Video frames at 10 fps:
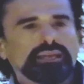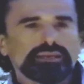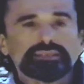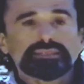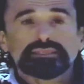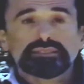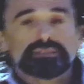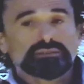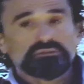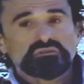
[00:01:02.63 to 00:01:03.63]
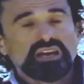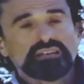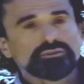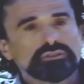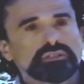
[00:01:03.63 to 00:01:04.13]
Now, this is to,
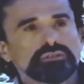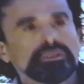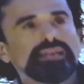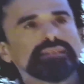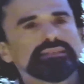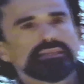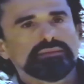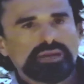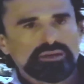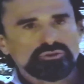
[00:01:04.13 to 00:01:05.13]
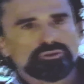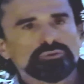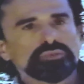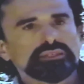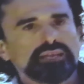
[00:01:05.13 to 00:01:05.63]
not to include anything about
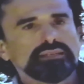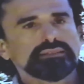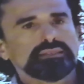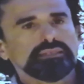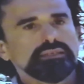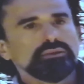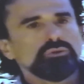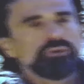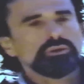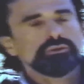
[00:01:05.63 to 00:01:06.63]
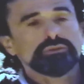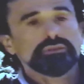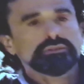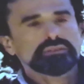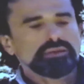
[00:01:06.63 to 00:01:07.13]
urban density
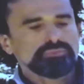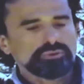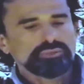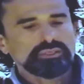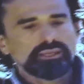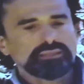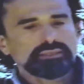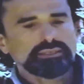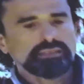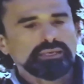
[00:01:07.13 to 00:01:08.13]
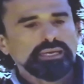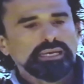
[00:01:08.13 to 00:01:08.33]
or suburban density.